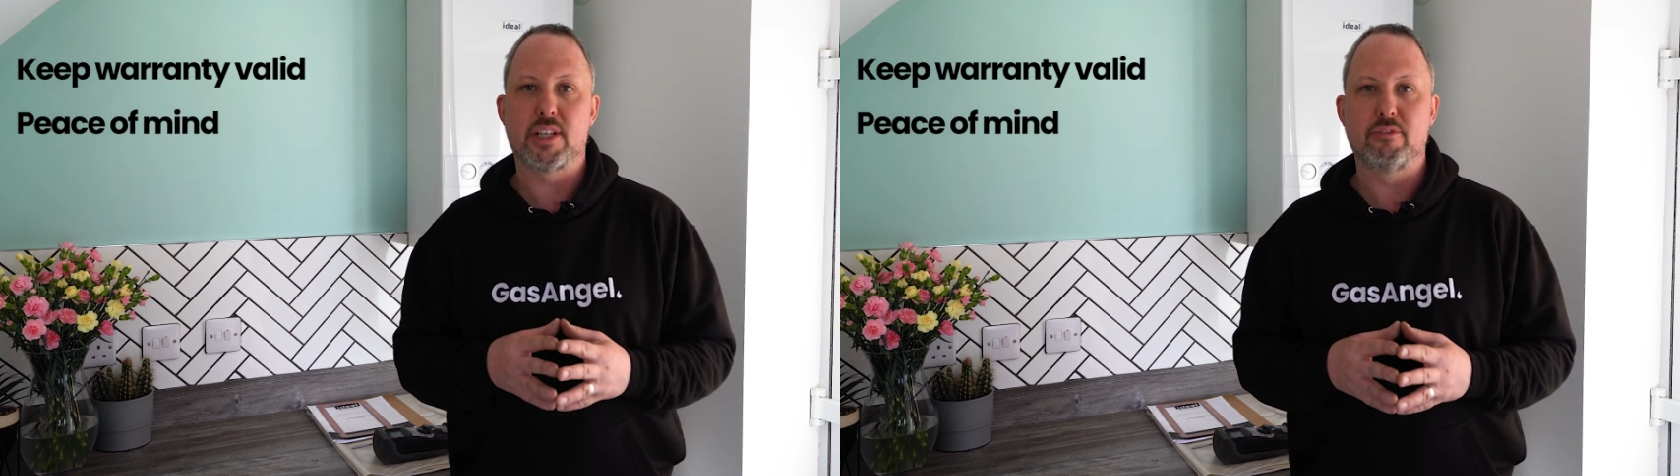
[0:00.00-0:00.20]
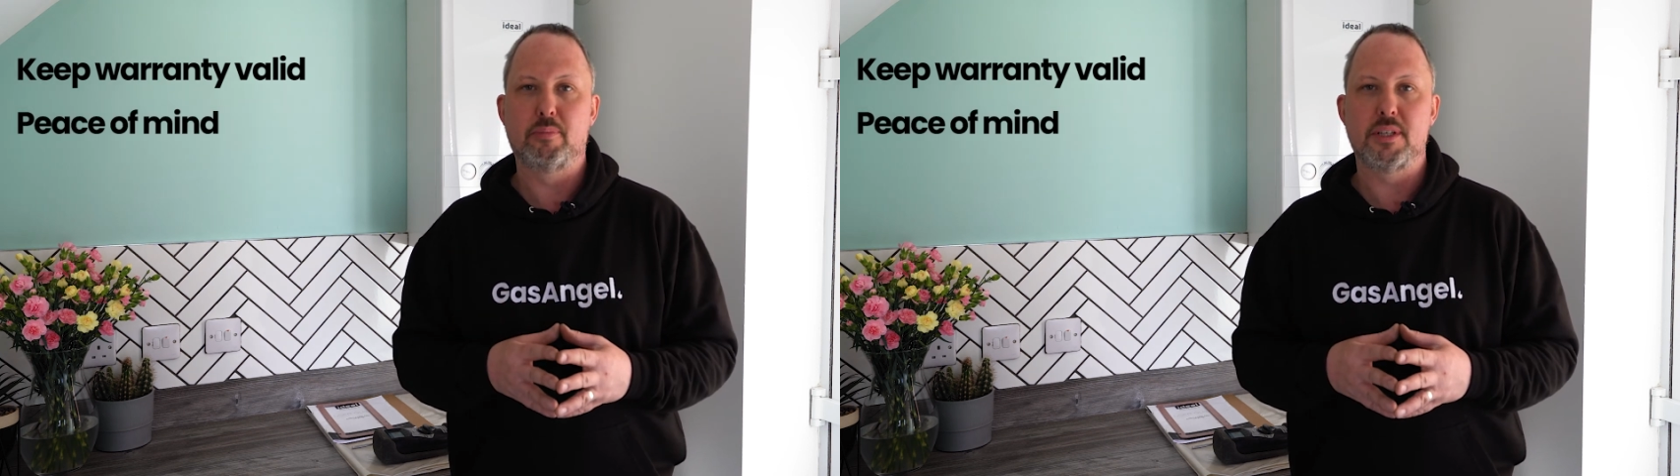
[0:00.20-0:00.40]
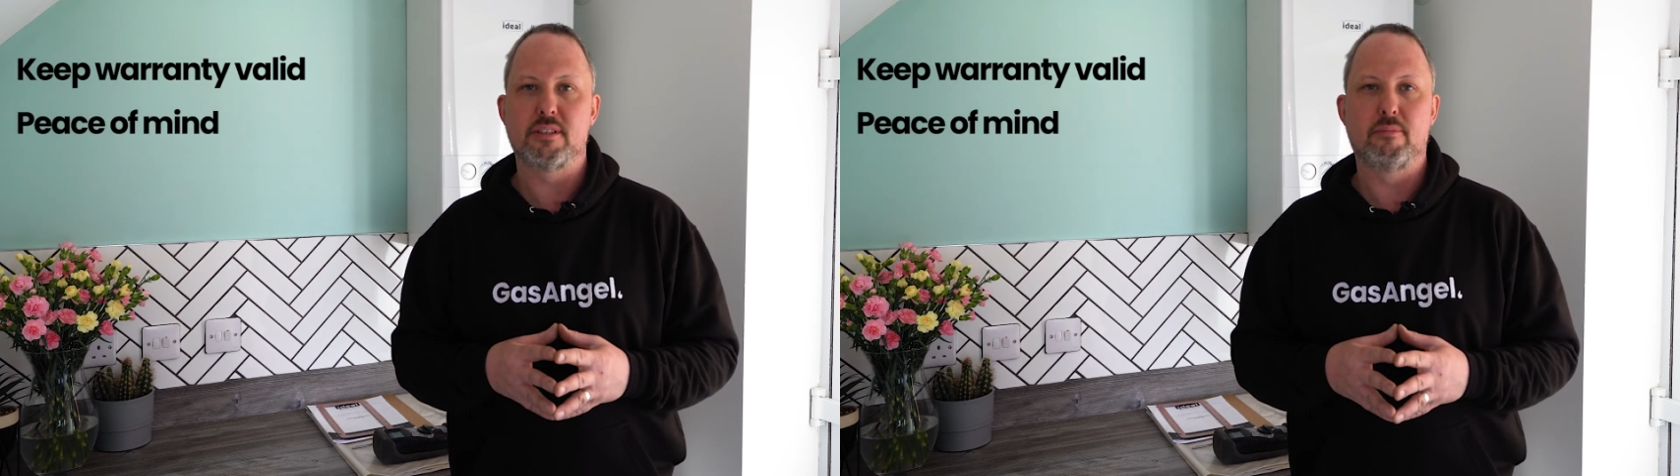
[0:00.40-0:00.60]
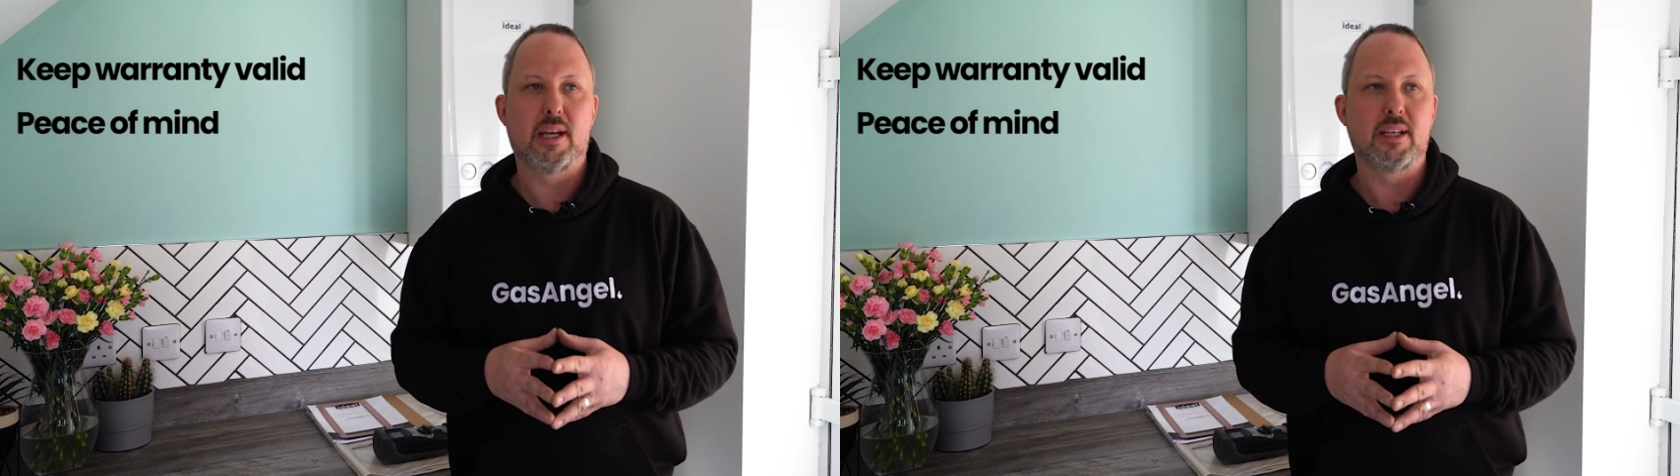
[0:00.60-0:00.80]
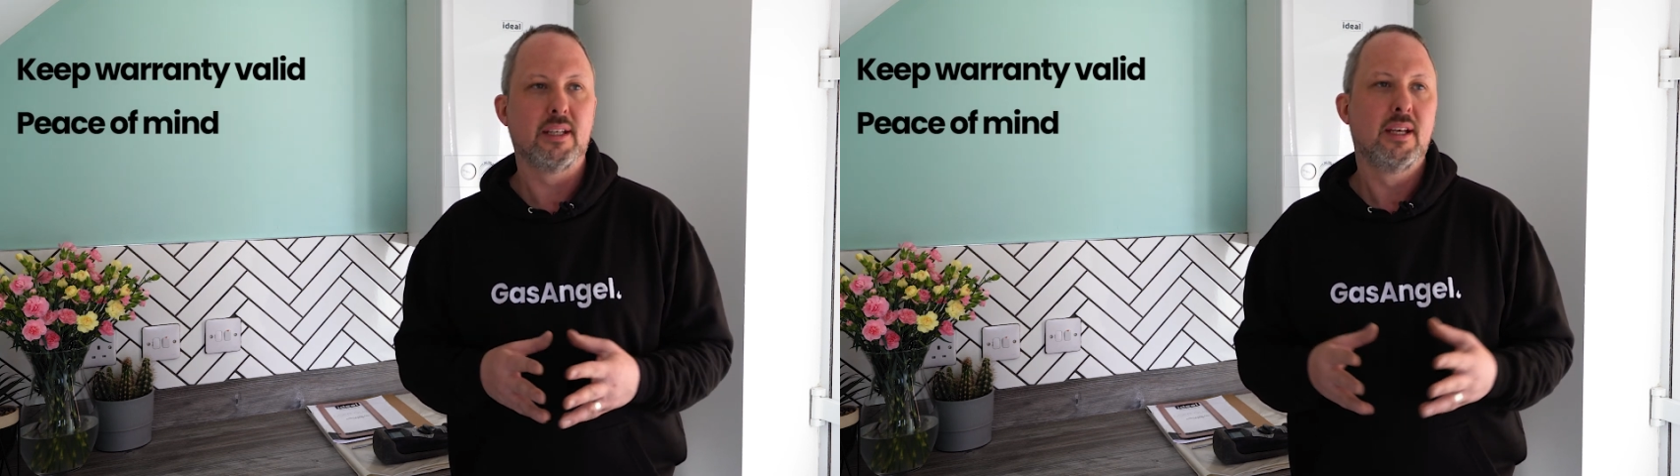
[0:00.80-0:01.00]
general peace of
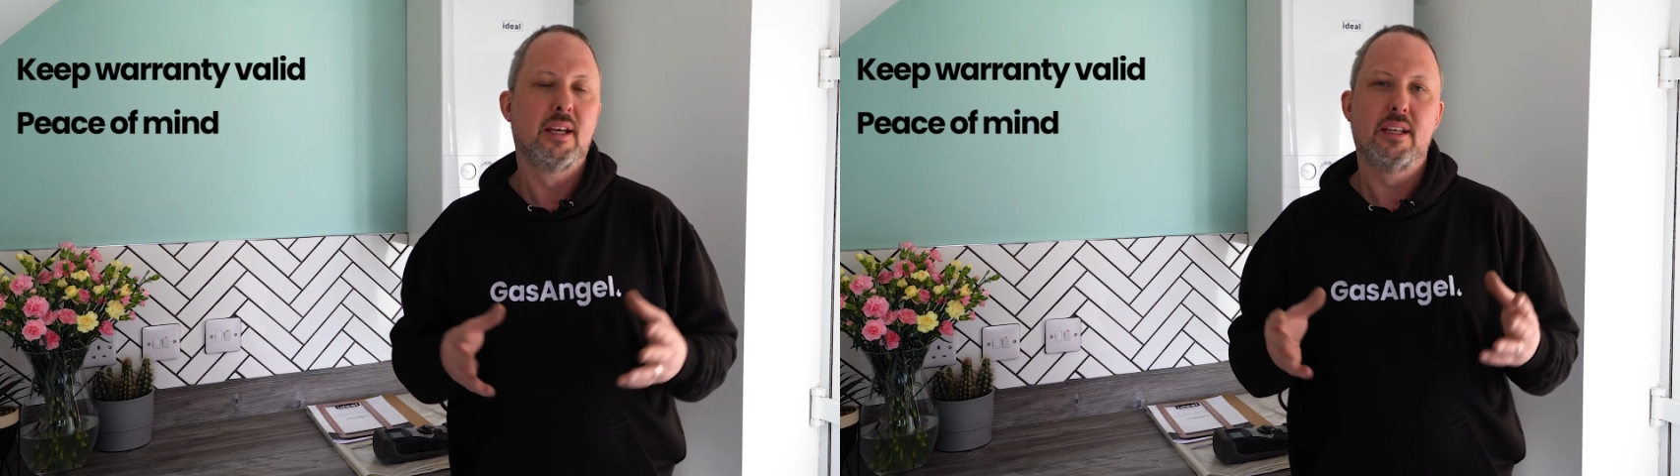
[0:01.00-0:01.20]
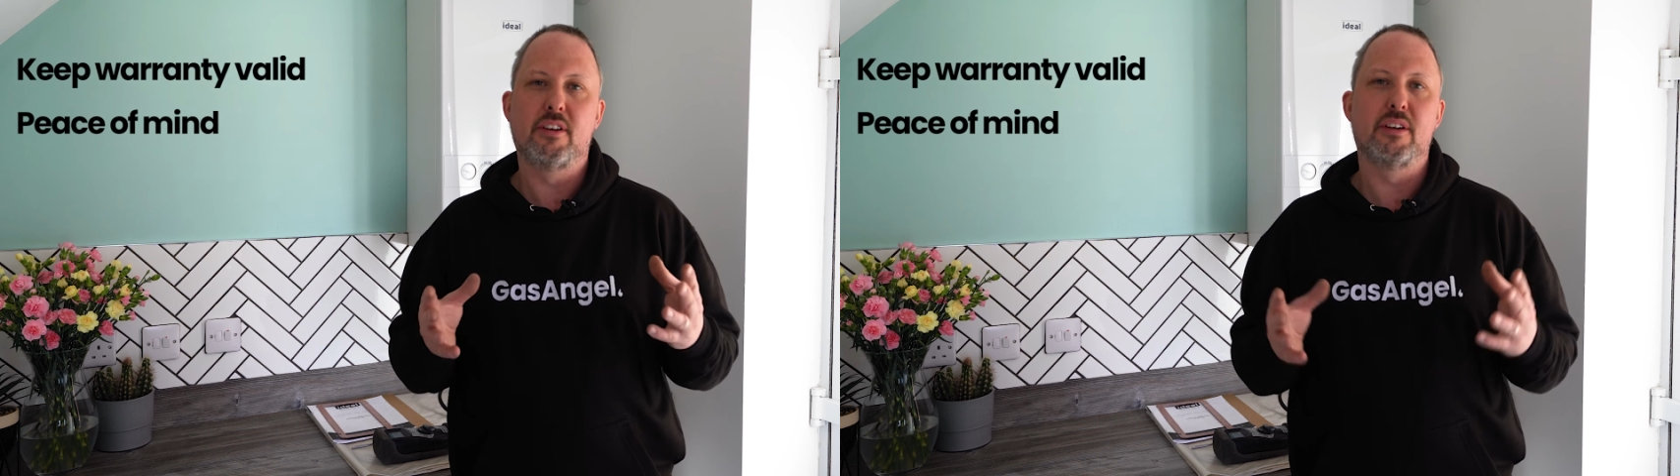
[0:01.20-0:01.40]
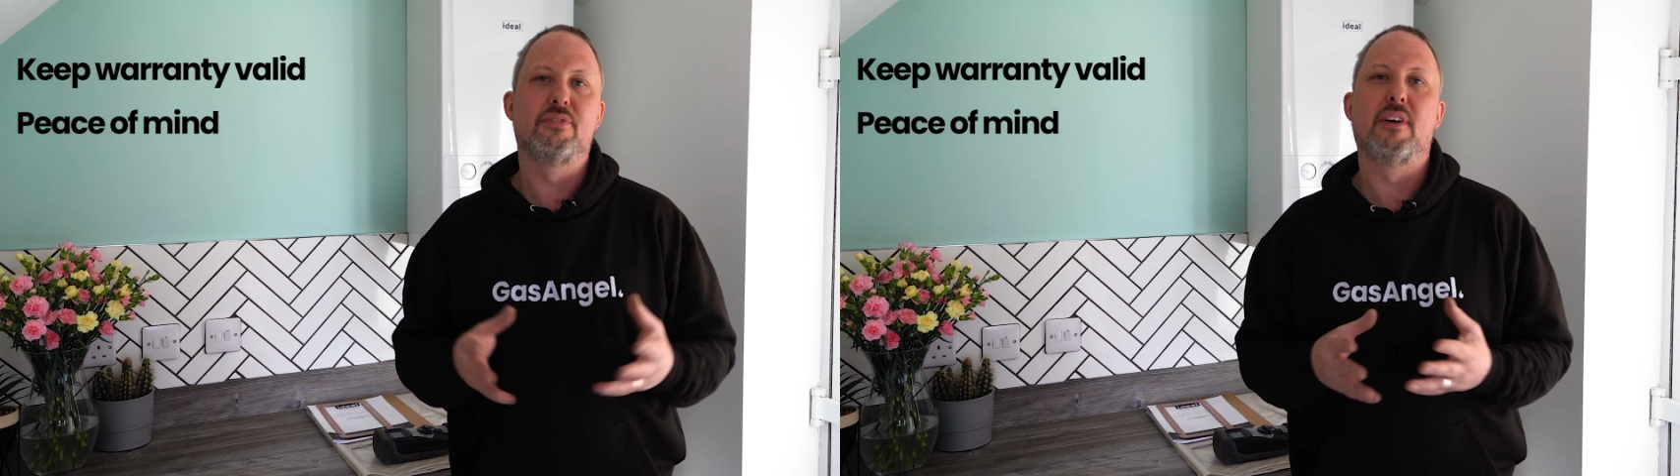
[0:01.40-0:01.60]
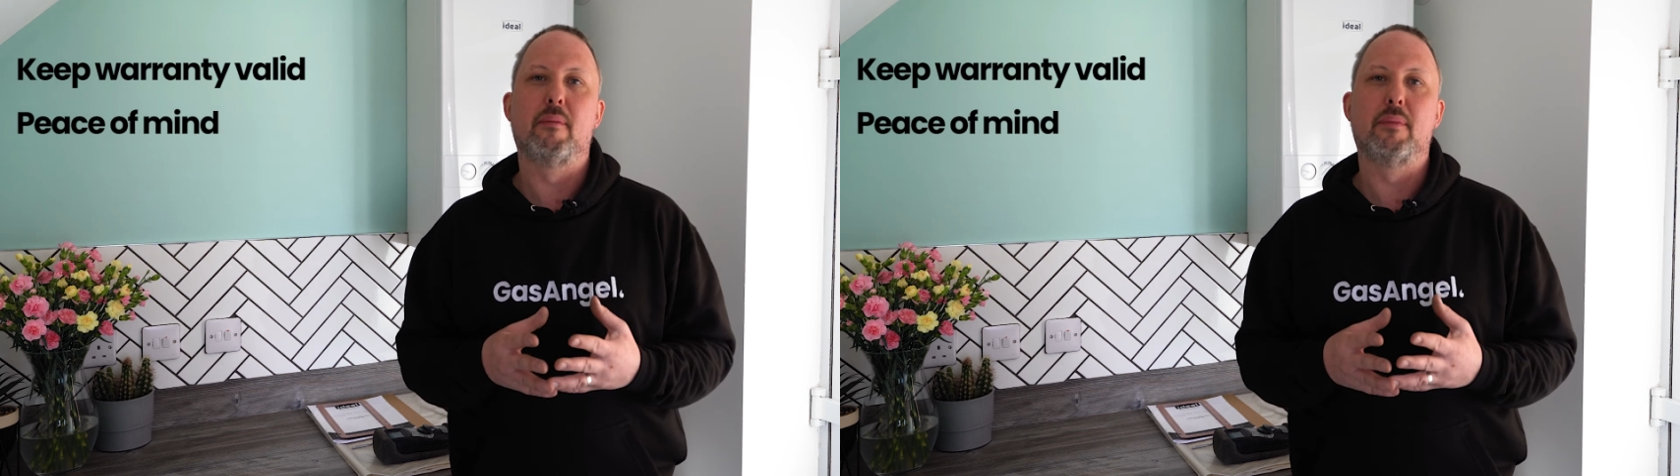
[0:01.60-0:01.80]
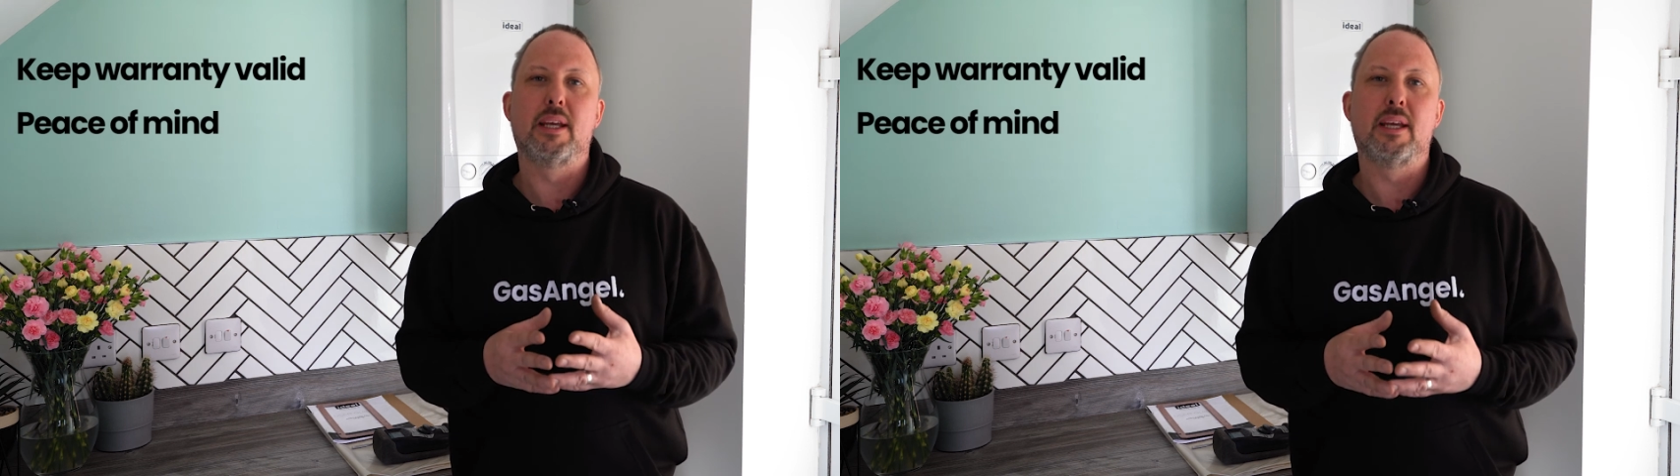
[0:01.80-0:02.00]
mind. You've got a
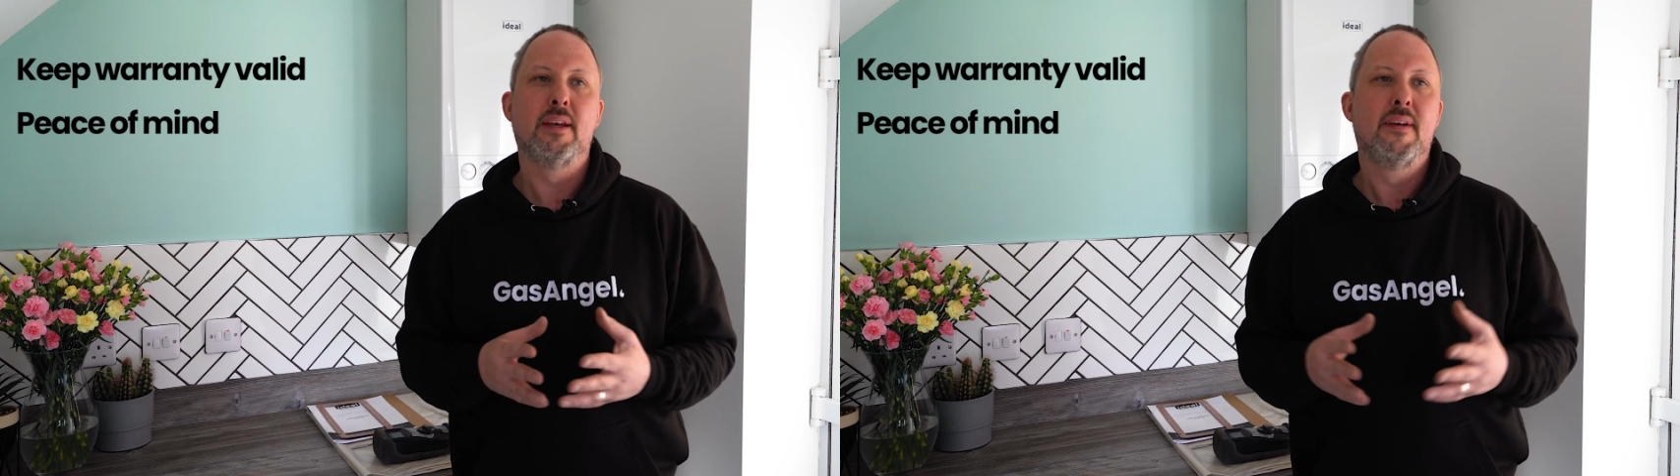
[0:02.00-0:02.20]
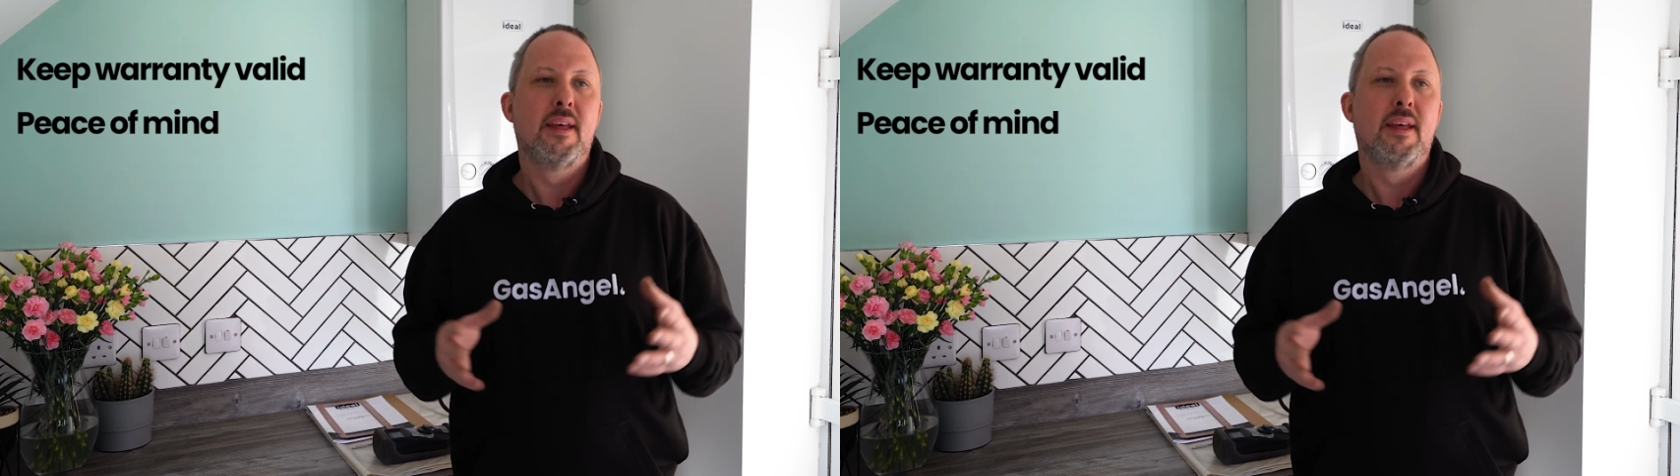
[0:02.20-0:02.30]
family,